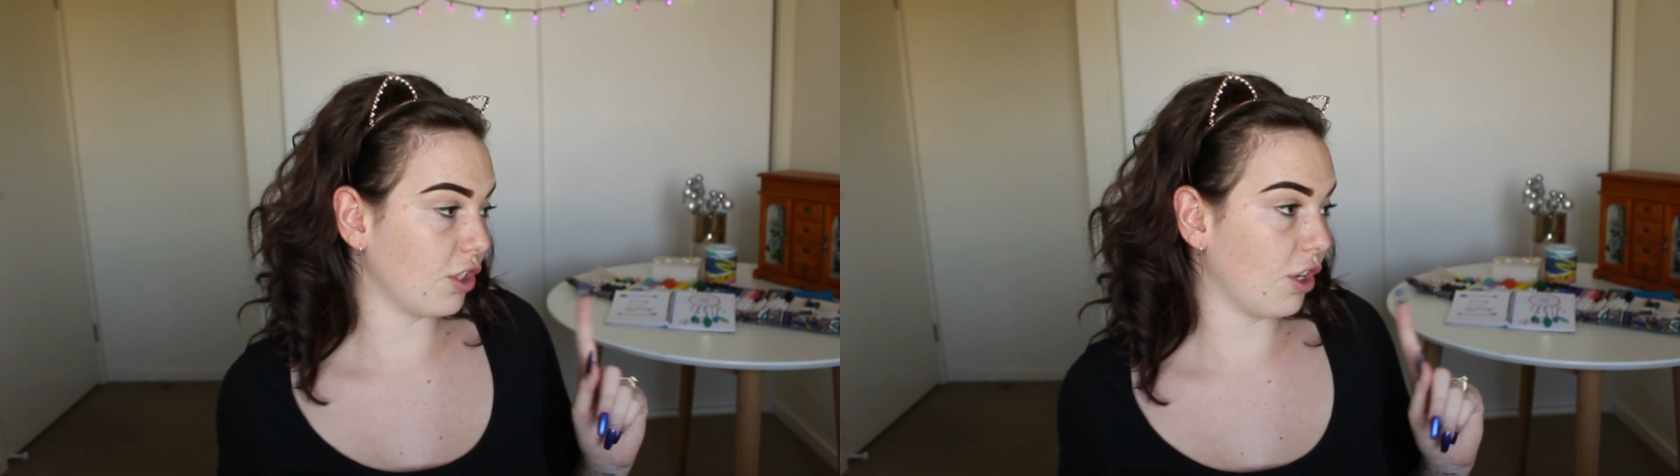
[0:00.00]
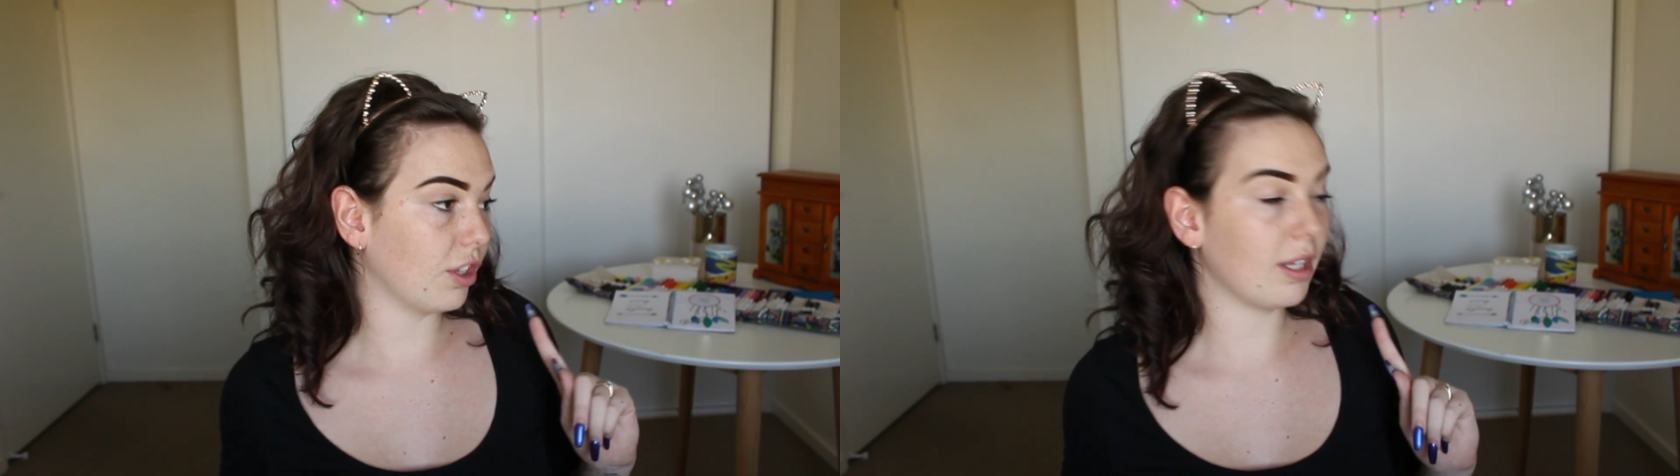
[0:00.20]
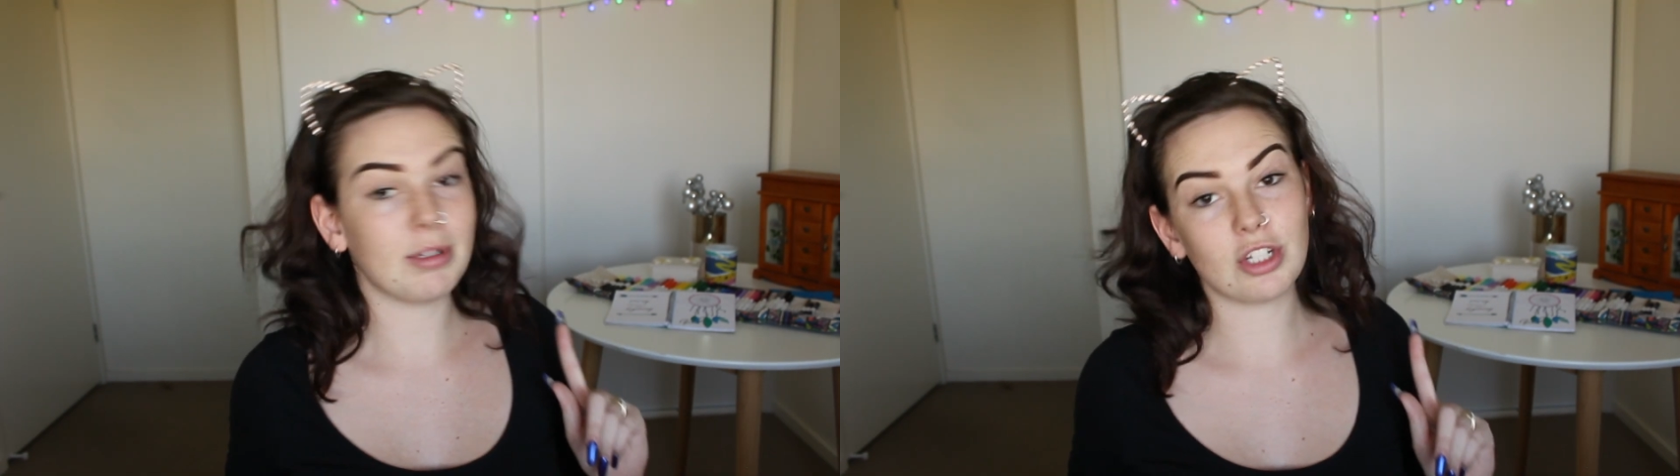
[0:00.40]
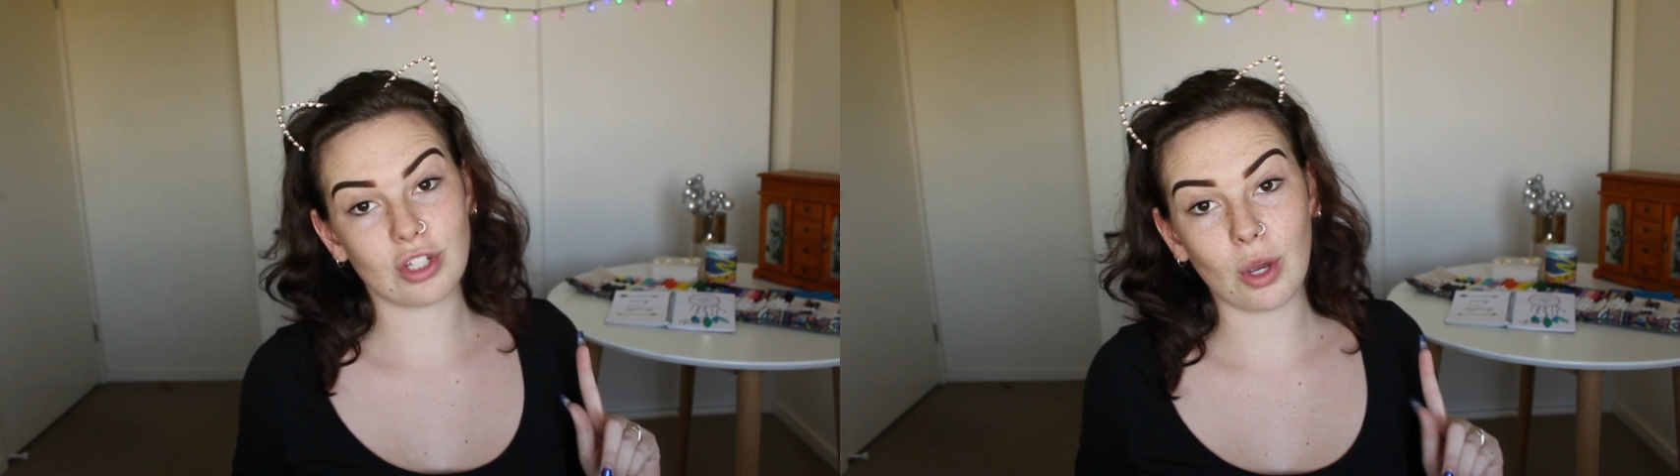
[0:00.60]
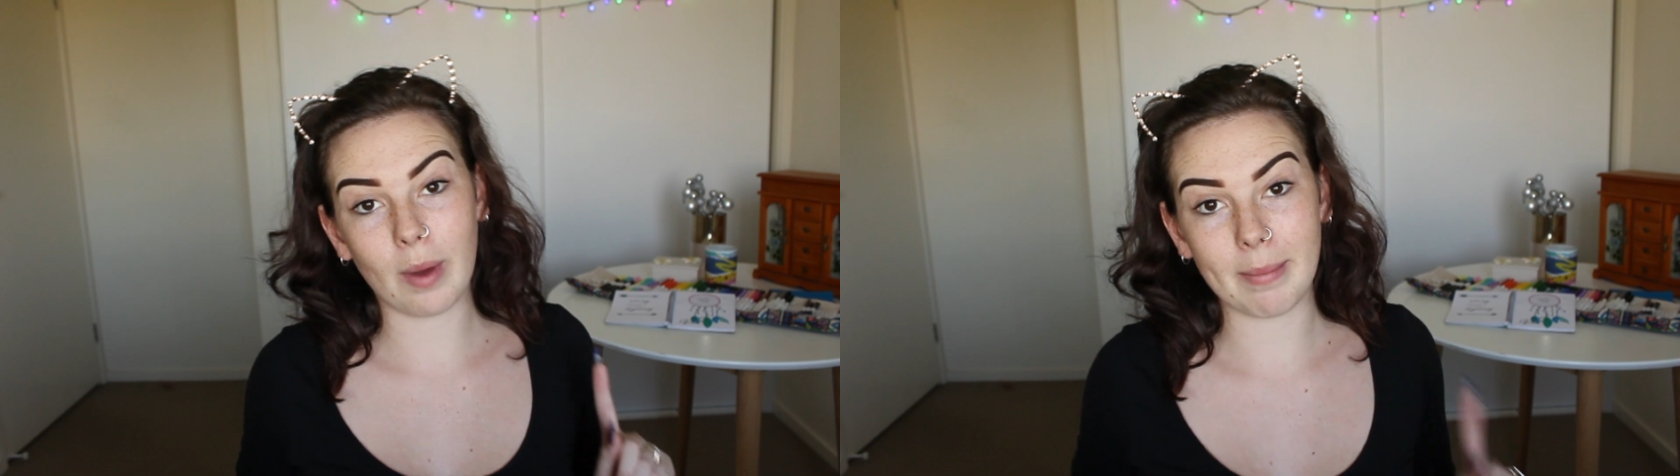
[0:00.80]
so let me
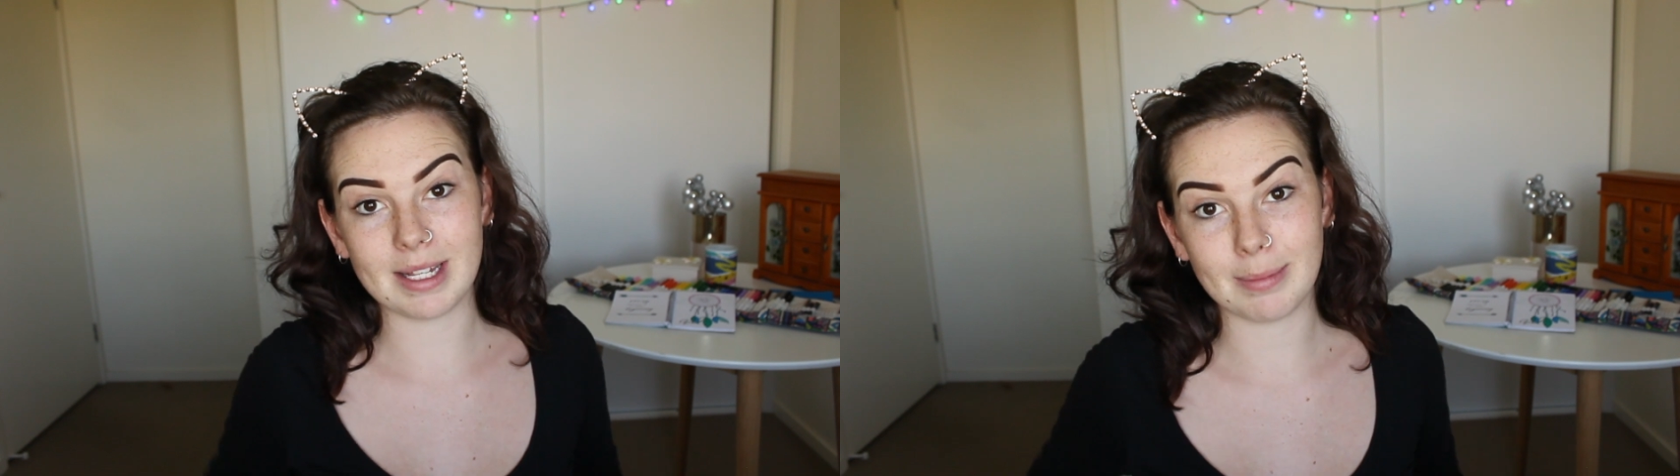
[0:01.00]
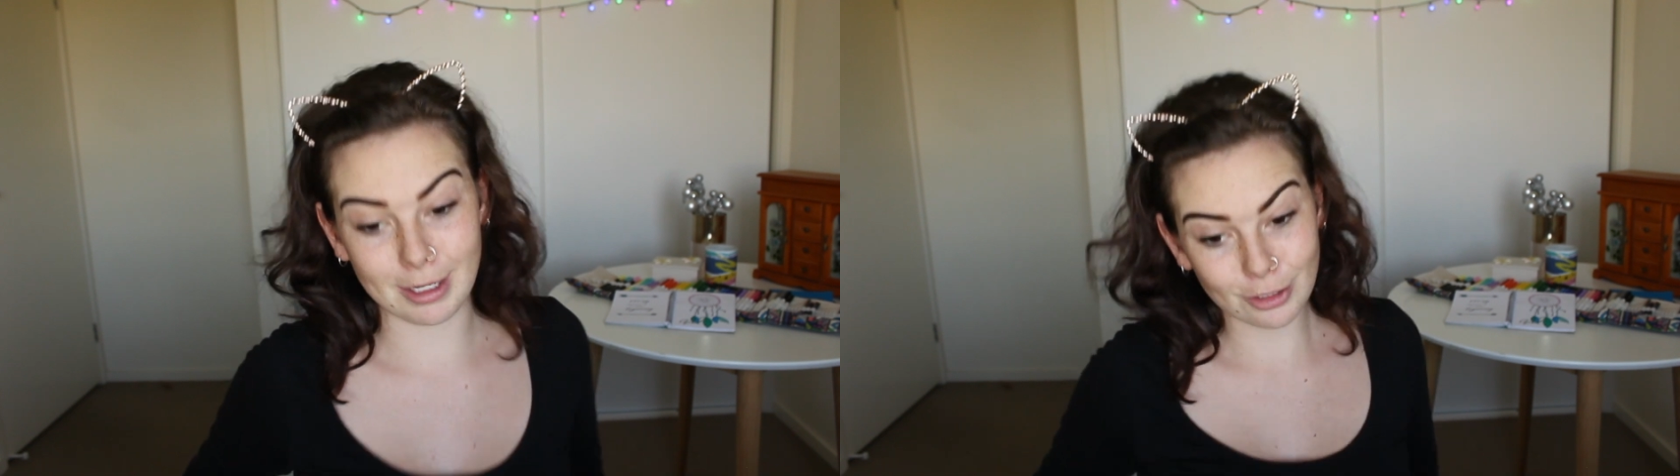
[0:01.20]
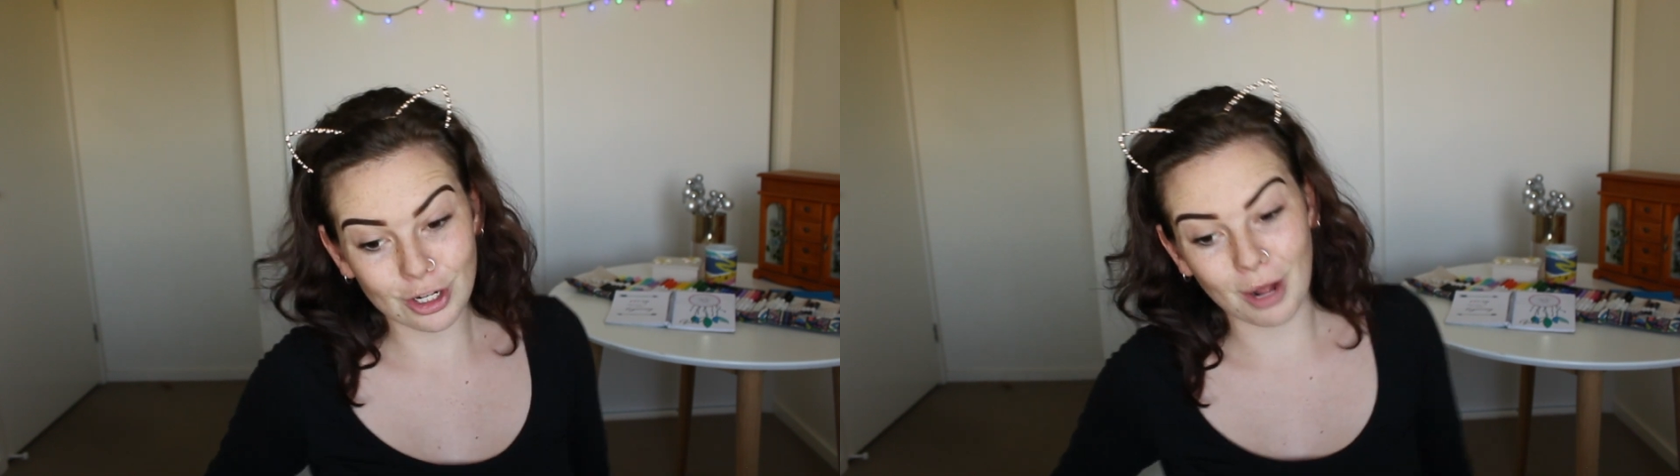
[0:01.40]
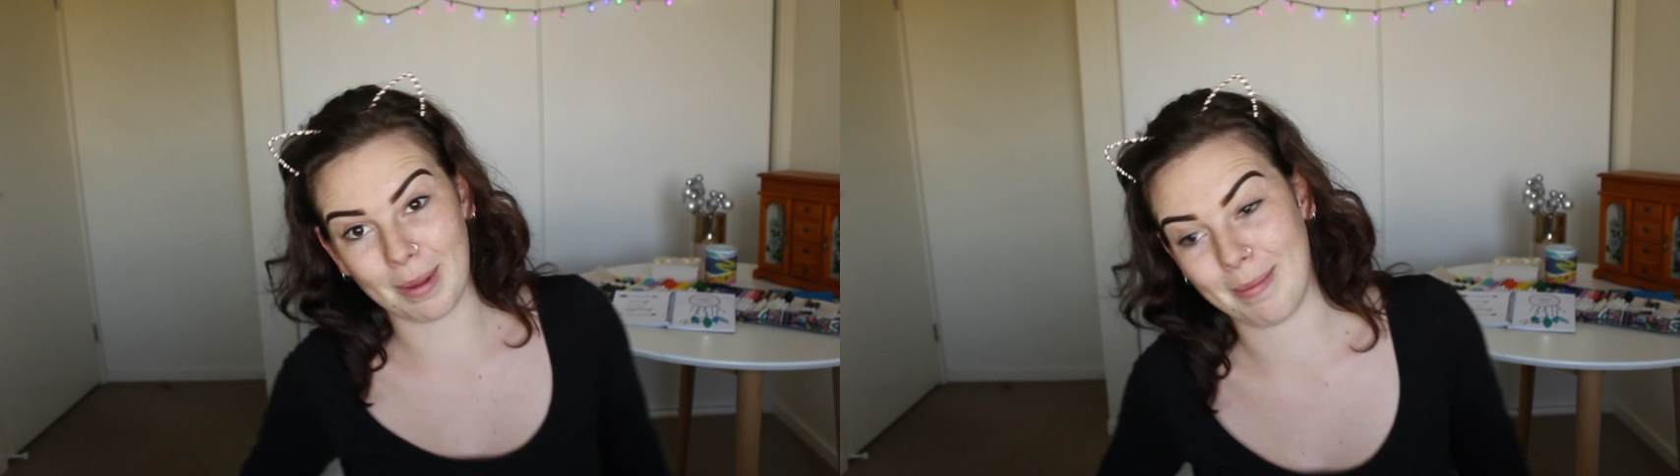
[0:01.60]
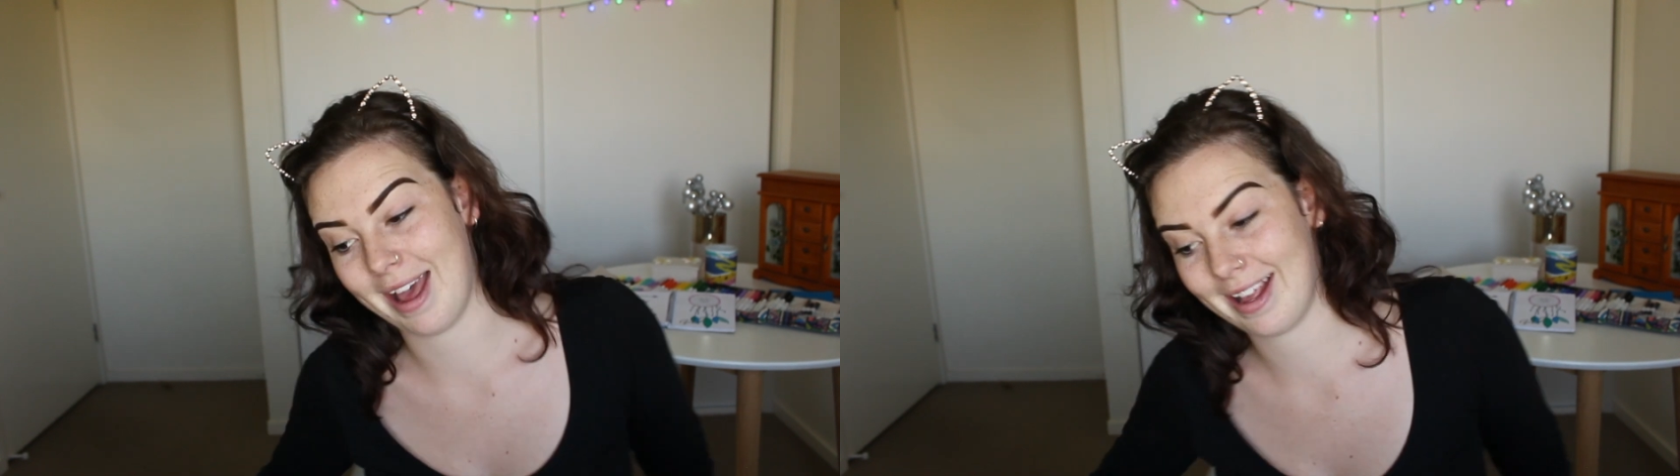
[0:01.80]
just go wet my sponge and
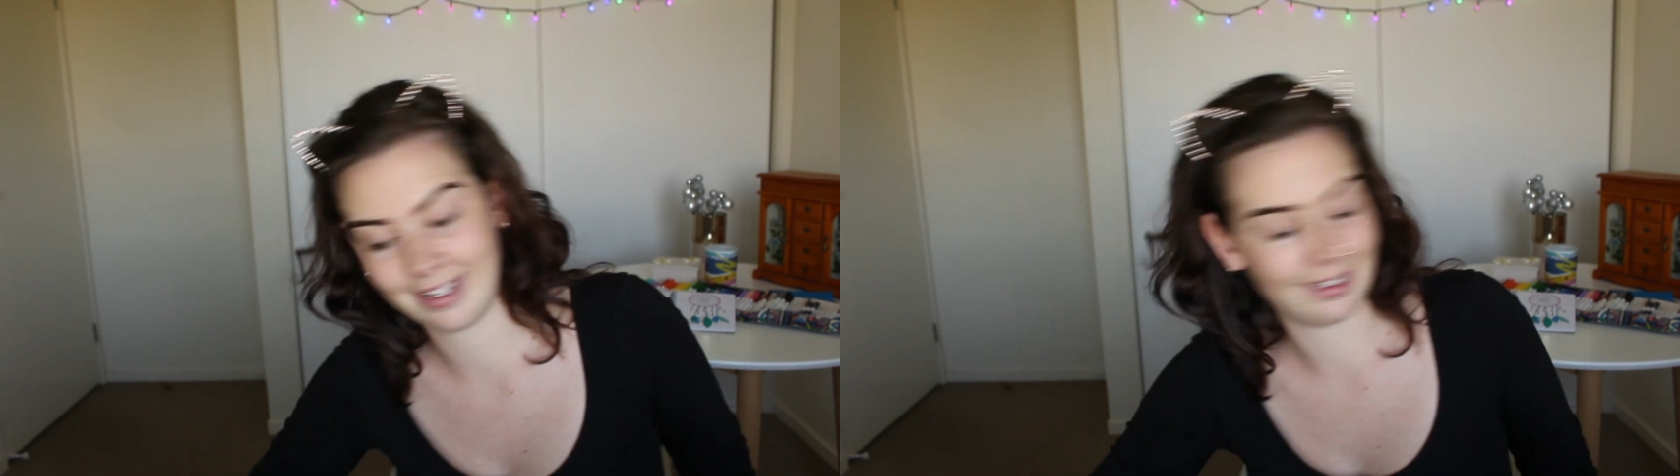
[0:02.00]
I'll be back.